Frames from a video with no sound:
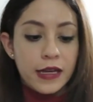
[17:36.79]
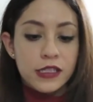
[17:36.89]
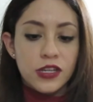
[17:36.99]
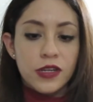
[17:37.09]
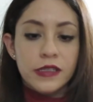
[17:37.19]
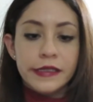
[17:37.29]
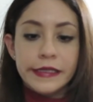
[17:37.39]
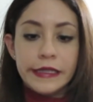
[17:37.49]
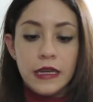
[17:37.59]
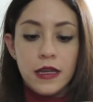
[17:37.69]
As you can
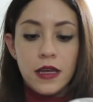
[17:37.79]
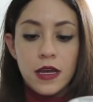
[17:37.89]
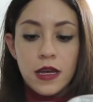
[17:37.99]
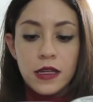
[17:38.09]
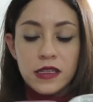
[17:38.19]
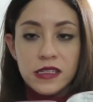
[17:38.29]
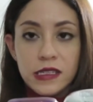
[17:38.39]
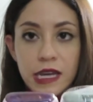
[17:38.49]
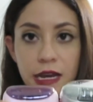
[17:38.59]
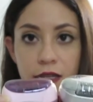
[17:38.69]
see, the
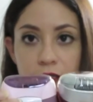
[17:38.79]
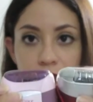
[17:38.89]
size